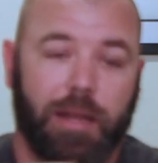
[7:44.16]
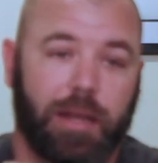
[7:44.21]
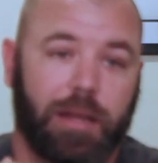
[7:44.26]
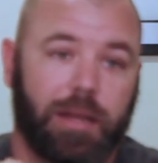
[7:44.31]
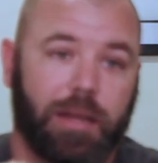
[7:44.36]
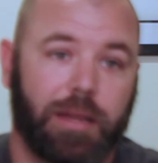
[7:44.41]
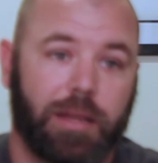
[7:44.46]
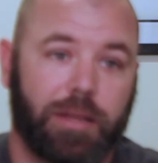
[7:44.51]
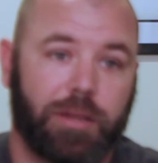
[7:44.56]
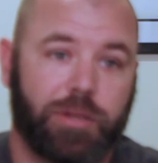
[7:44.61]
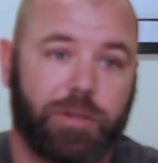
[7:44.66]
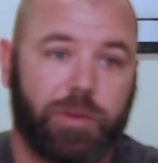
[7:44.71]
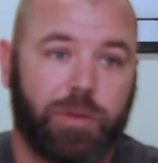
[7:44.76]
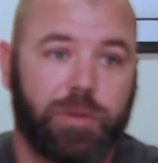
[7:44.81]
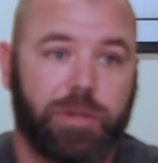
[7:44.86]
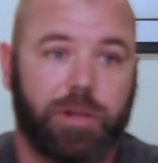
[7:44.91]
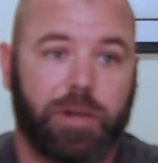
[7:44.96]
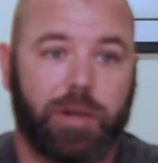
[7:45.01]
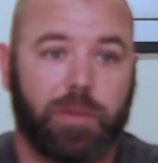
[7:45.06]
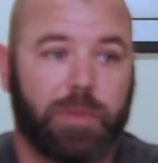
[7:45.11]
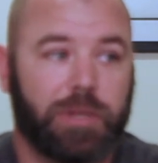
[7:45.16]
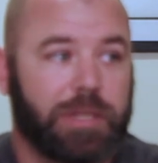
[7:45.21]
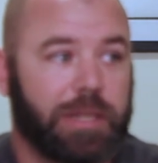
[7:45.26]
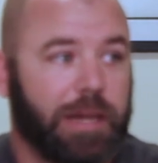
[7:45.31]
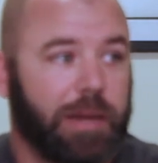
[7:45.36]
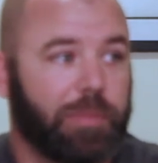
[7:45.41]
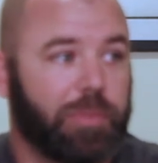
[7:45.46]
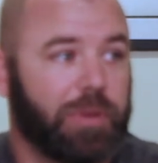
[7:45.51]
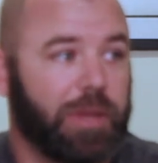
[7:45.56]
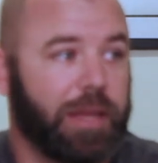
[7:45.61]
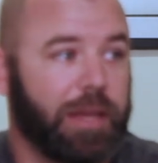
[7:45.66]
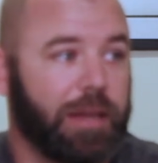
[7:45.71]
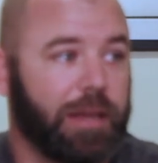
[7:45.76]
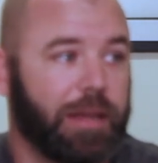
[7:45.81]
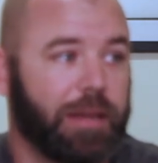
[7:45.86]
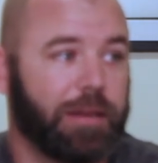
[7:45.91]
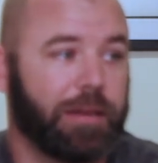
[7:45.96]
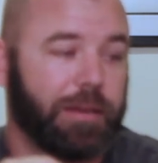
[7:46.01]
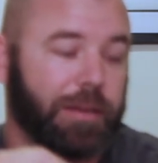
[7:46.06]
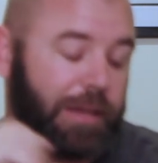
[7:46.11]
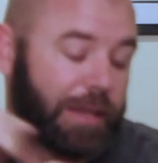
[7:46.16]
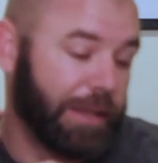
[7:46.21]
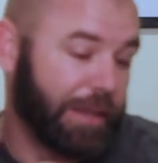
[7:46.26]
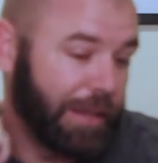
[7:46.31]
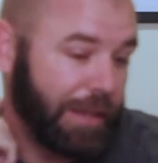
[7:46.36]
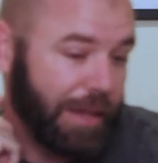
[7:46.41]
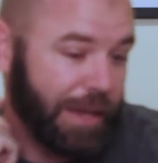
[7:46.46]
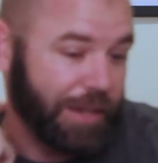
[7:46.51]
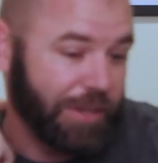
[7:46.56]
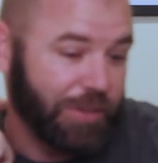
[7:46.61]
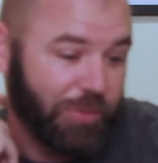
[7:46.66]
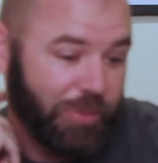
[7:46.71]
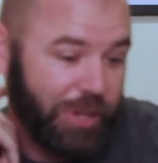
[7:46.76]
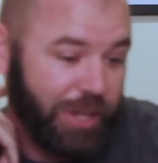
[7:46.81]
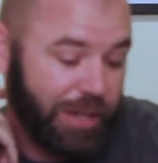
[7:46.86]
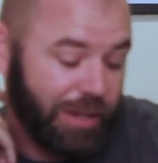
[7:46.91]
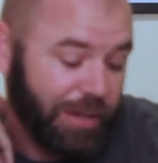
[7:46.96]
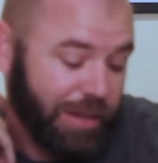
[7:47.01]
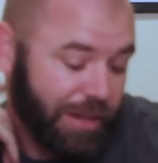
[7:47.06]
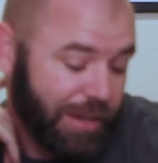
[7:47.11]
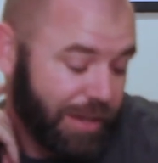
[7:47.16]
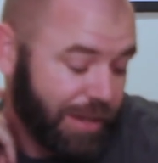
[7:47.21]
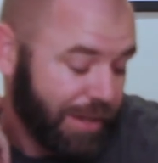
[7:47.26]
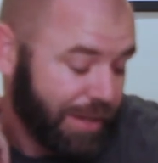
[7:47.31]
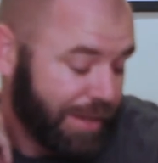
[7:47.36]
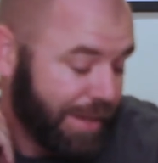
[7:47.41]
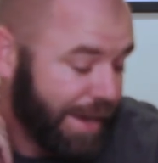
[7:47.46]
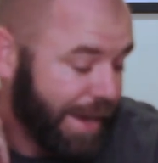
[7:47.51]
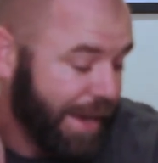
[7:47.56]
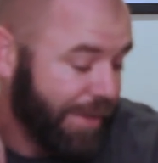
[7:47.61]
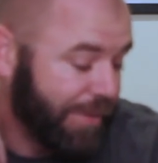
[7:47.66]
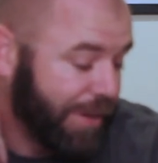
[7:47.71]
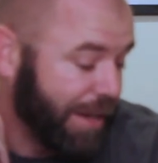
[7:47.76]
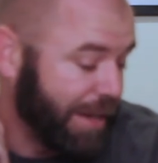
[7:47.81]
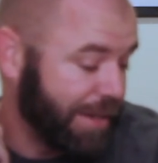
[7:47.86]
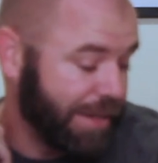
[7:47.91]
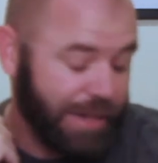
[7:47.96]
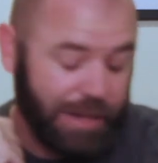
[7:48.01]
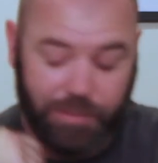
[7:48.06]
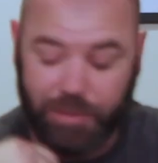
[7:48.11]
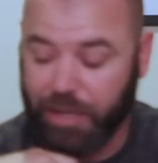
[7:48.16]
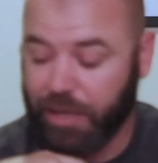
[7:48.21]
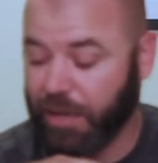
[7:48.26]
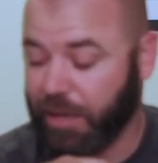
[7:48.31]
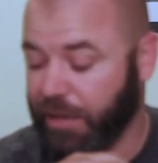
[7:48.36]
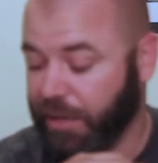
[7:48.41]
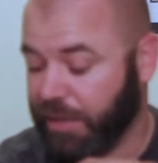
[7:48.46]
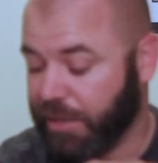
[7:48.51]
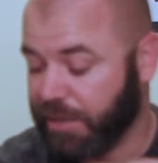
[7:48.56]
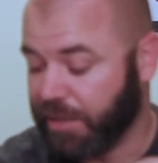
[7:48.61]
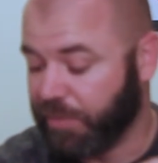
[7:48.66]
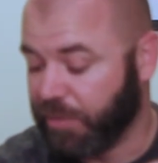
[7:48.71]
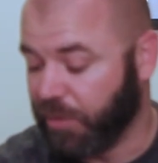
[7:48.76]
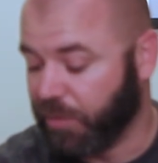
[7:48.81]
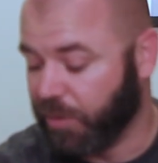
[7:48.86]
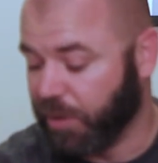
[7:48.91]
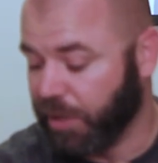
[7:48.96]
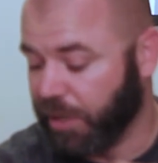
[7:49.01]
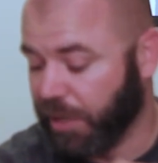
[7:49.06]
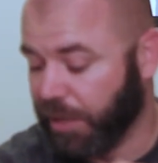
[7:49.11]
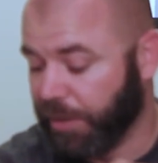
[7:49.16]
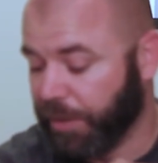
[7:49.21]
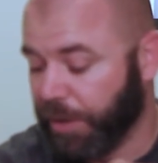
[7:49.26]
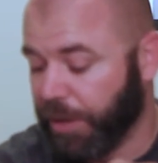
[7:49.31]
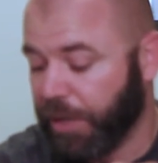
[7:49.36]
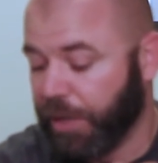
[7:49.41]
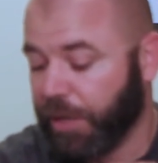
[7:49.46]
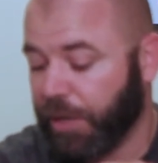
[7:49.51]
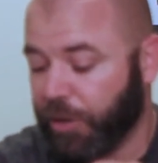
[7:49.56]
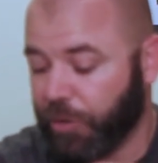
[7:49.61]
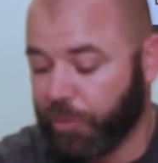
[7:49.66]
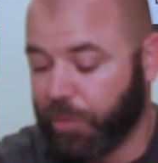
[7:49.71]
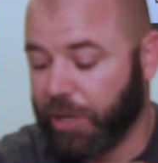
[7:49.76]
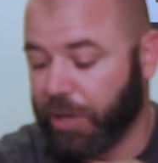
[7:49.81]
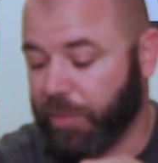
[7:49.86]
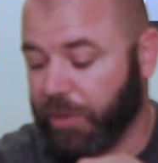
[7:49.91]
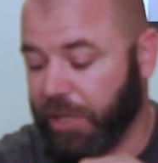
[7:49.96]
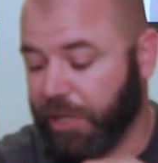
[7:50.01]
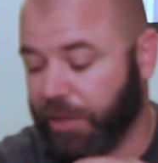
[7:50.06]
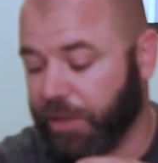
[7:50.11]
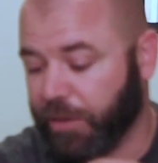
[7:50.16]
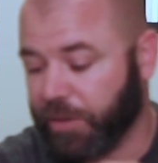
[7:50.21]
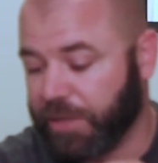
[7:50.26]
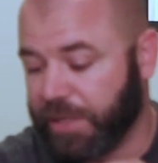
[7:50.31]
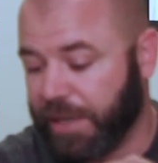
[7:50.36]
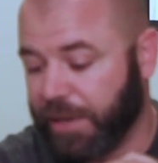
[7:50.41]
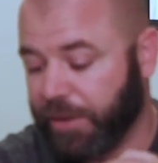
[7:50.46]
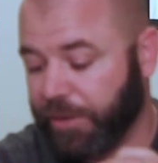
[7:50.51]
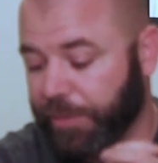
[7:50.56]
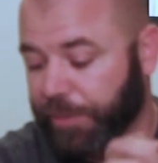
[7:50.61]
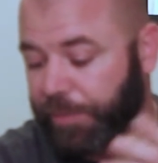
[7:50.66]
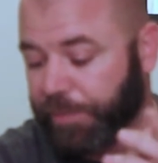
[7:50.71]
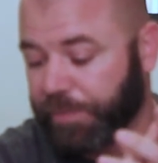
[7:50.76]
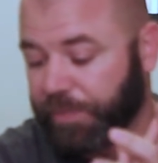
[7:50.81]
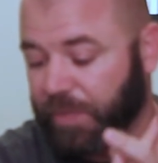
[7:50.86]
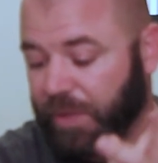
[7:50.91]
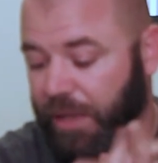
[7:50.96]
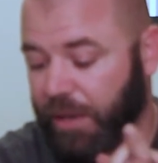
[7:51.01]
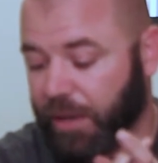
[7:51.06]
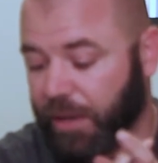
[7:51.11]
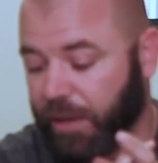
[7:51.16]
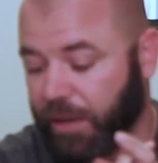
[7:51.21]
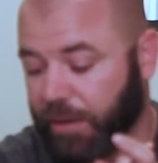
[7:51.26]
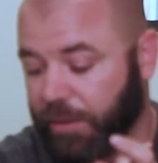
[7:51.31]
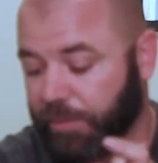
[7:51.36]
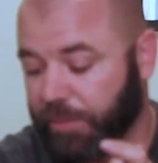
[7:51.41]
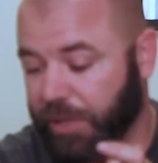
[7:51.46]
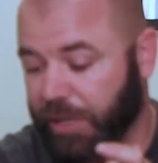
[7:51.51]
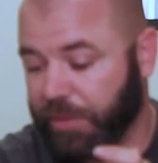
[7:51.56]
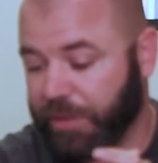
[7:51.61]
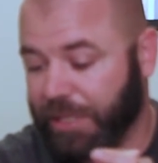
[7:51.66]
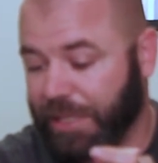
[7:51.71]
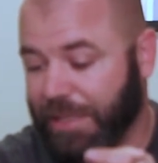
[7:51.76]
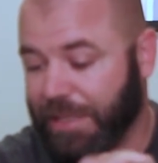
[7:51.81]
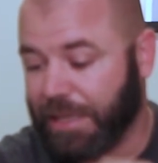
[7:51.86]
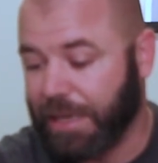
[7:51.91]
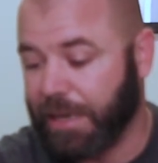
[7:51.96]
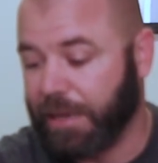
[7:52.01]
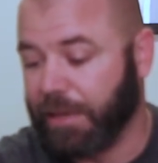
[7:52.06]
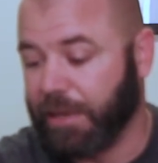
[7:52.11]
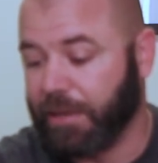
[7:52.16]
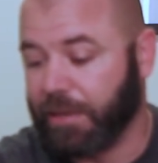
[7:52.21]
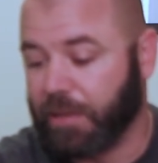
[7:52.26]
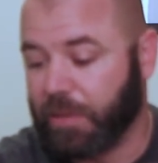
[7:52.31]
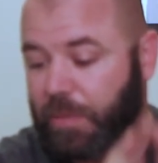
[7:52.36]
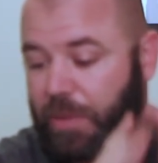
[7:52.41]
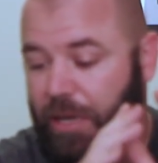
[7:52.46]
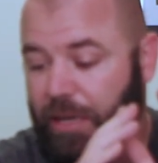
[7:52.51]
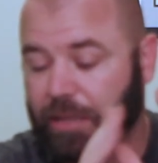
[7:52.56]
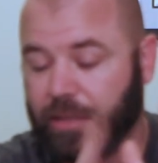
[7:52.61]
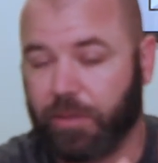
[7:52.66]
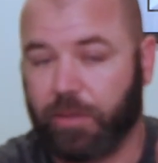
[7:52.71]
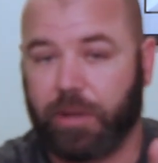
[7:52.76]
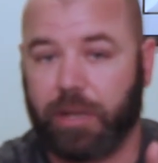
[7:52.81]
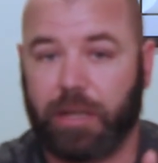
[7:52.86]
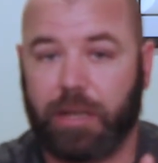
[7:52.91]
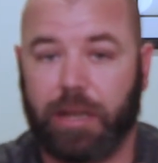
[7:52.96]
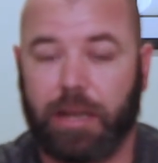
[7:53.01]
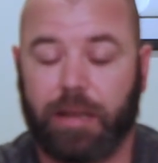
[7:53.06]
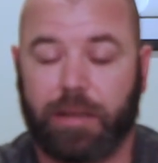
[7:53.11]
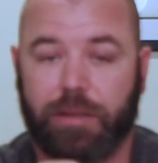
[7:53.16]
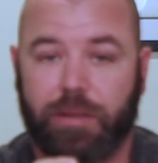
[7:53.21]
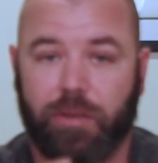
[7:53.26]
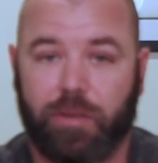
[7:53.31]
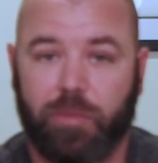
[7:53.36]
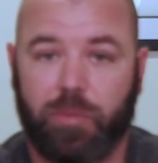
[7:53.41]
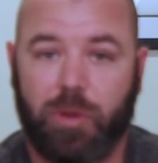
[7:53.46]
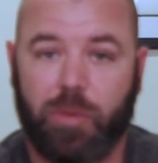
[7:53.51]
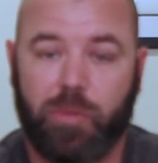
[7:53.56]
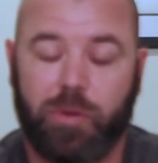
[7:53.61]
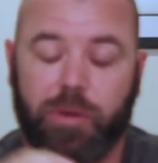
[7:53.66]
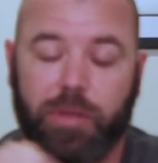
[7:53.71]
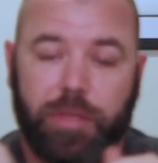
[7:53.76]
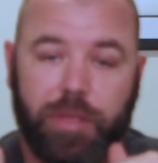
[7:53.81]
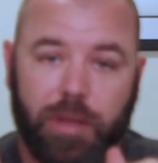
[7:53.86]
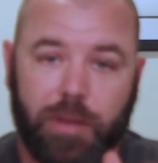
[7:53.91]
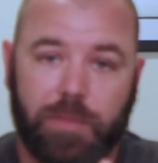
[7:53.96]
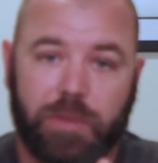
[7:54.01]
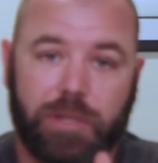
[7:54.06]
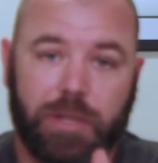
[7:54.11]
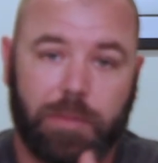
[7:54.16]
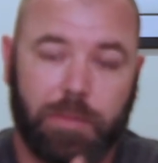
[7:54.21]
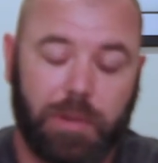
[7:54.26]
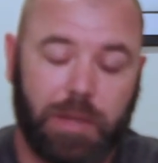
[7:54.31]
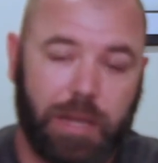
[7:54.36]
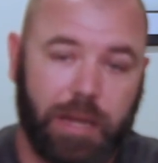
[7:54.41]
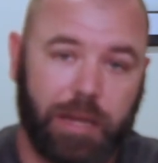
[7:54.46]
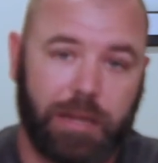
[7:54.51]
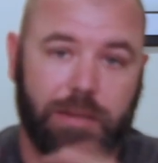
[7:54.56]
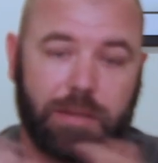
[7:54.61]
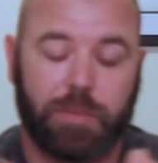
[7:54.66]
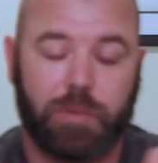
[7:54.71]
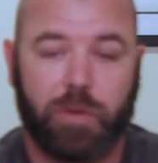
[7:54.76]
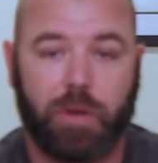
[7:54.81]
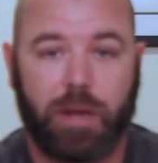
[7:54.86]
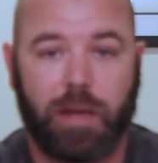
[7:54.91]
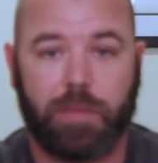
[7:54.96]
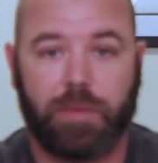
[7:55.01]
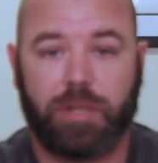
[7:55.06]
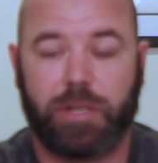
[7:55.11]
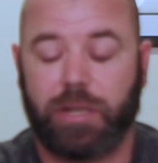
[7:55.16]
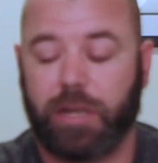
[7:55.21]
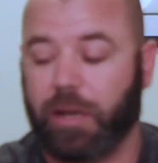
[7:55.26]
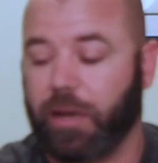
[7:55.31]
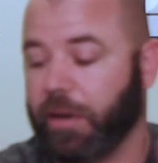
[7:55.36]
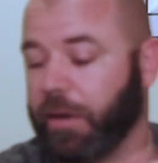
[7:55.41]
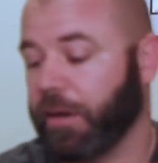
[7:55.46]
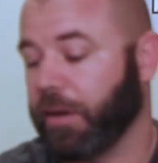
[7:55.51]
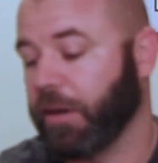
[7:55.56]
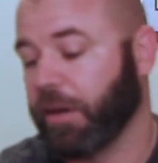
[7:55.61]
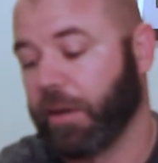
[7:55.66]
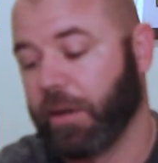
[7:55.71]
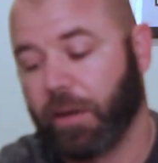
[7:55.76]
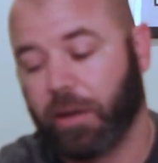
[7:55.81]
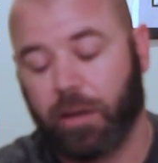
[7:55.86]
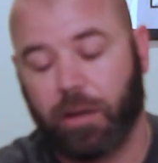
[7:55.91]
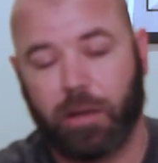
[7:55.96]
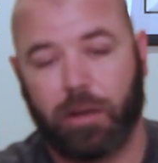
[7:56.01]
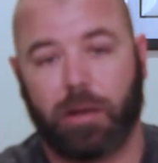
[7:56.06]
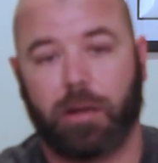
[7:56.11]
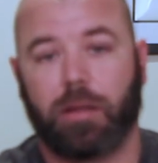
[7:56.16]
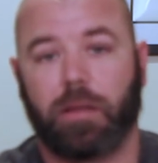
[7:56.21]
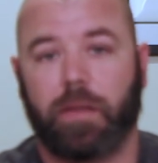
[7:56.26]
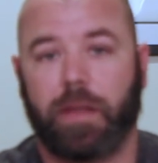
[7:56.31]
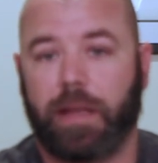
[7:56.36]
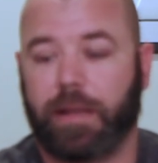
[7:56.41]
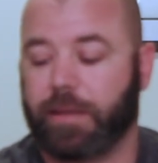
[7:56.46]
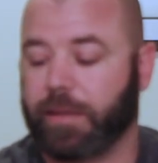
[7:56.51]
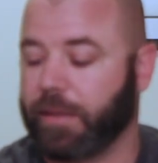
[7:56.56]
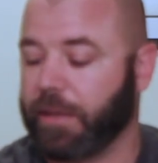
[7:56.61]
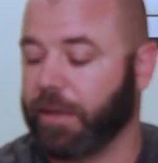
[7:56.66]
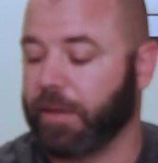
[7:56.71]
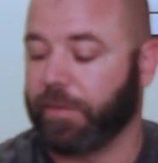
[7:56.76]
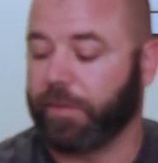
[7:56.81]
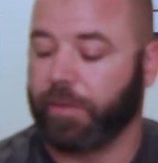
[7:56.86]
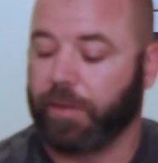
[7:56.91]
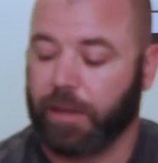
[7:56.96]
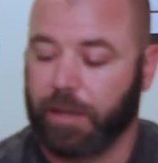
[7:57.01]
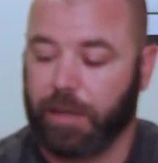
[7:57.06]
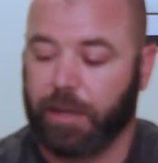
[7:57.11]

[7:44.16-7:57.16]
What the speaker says: There's 2 tournaments that I played in the last week that I haven't had time to edit because I've been working. But I'm going to get those out. But I was excited to get this box. I want to get out. So remember, thumbs up, like, subscribe, share, all of that stuff.